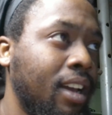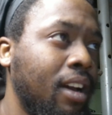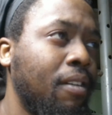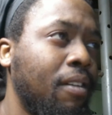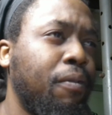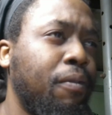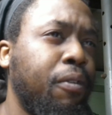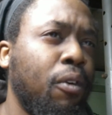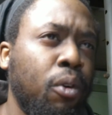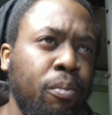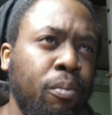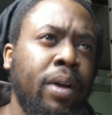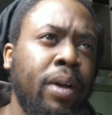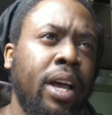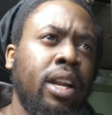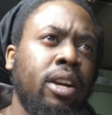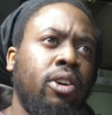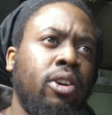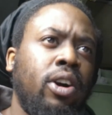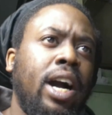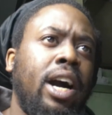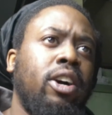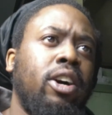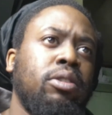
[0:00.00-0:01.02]
Full
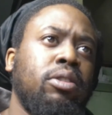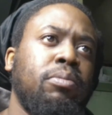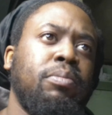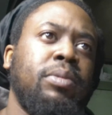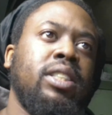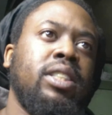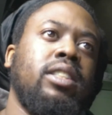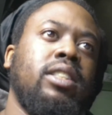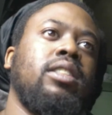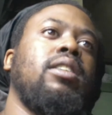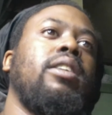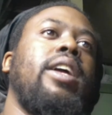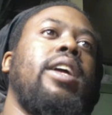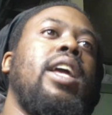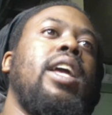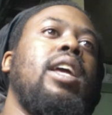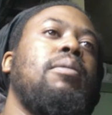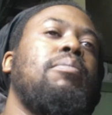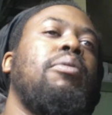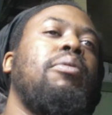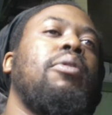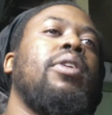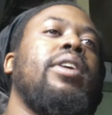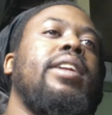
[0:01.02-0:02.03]
Metal Alchemist is a
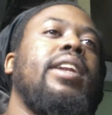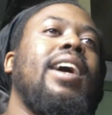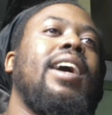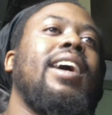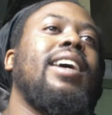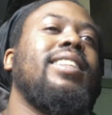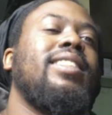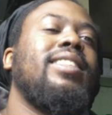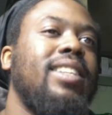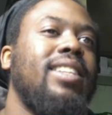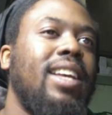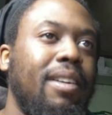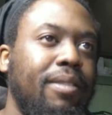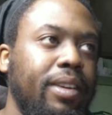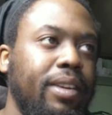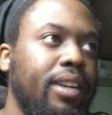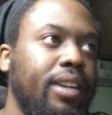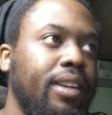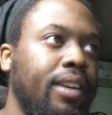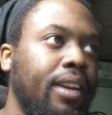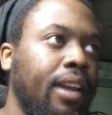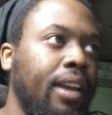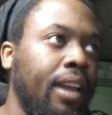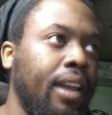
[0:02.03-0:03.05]

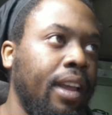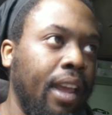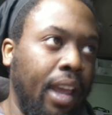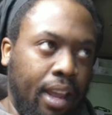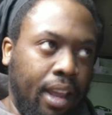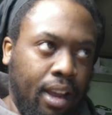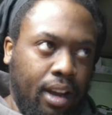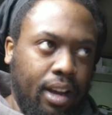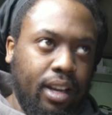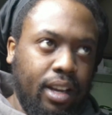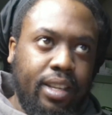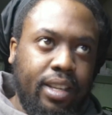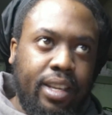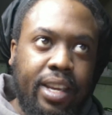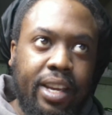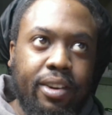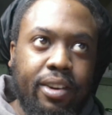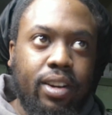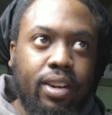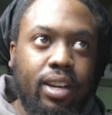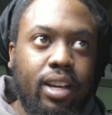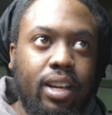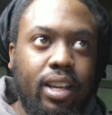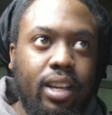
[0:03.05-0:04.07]
8.97.
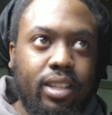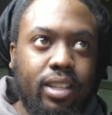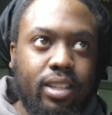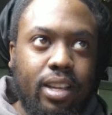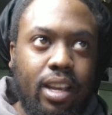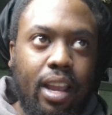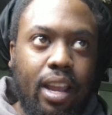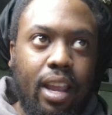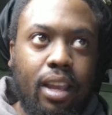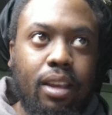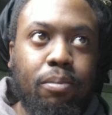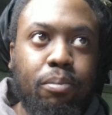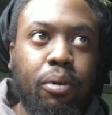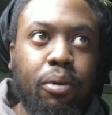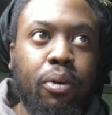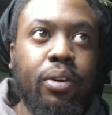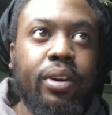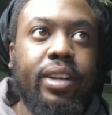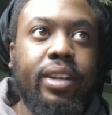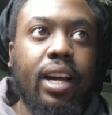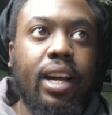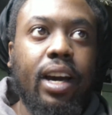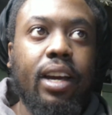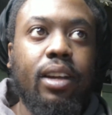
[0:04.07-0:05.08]
Akira is a
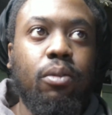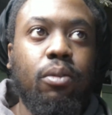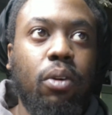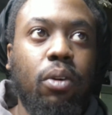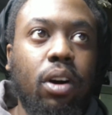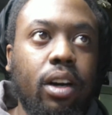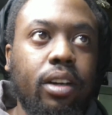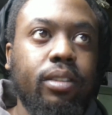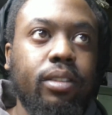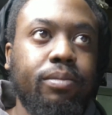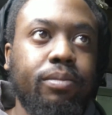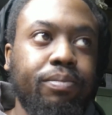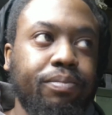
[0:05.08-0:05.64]
8.91.